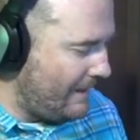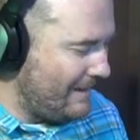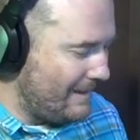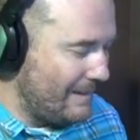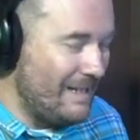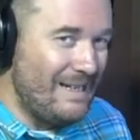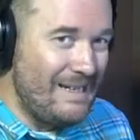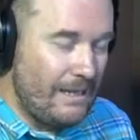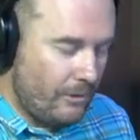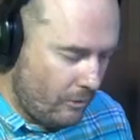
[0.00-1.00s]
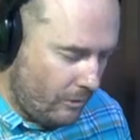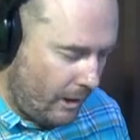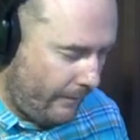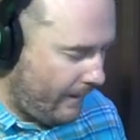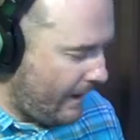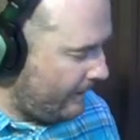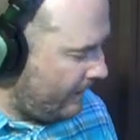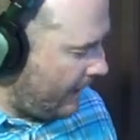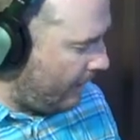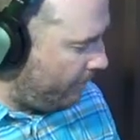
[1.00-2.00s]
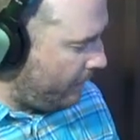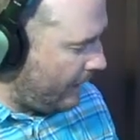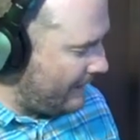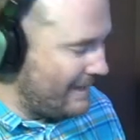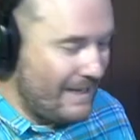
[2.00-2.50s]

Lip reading: an E chord like that, and I'll play an